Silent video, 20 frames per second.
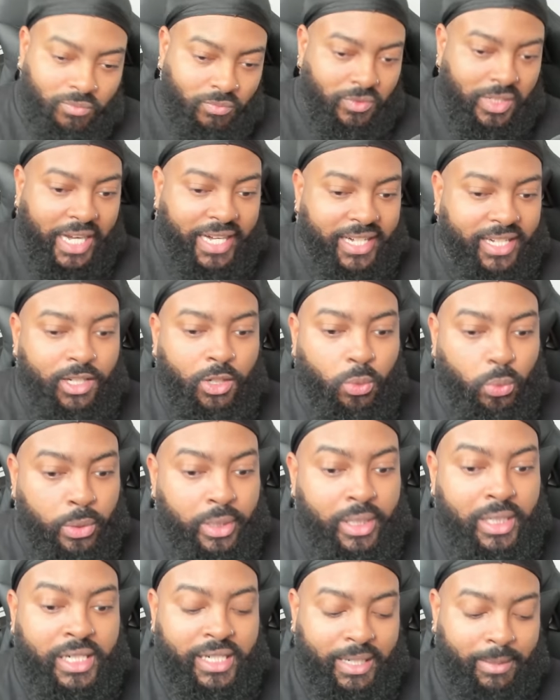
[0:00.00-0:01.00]
they could have
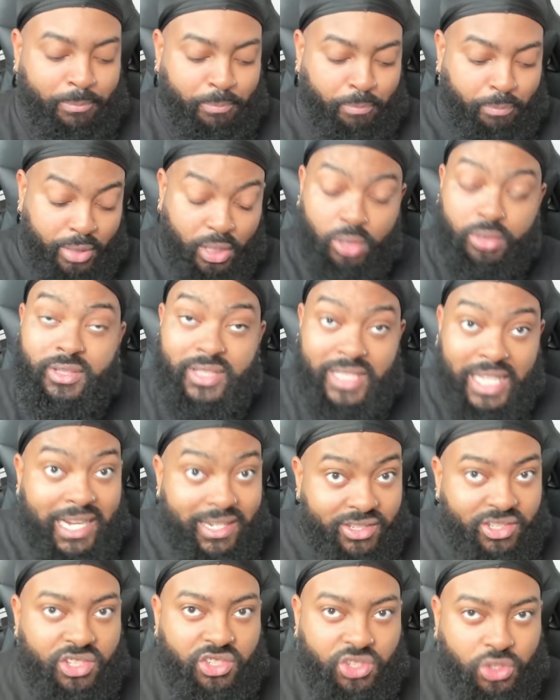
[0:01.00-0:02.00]
really built
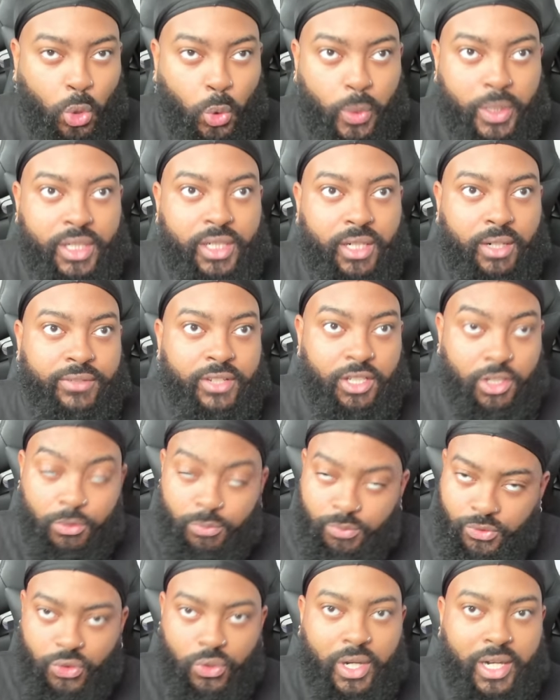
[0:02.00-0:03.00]
that story of
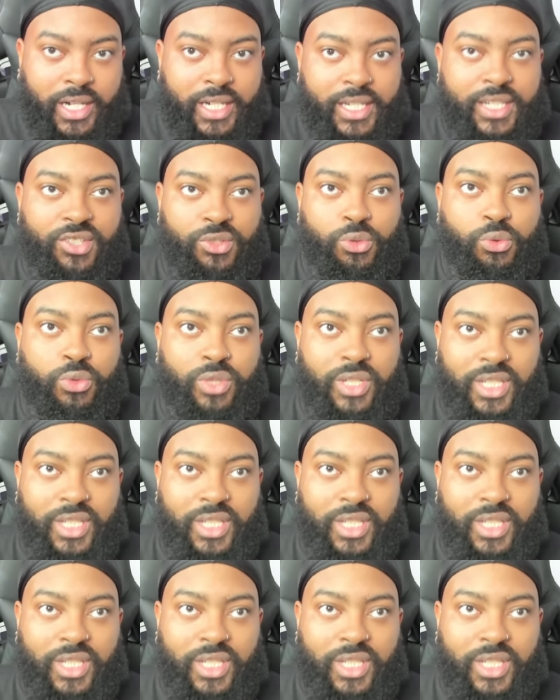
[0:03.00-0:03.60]
him trying to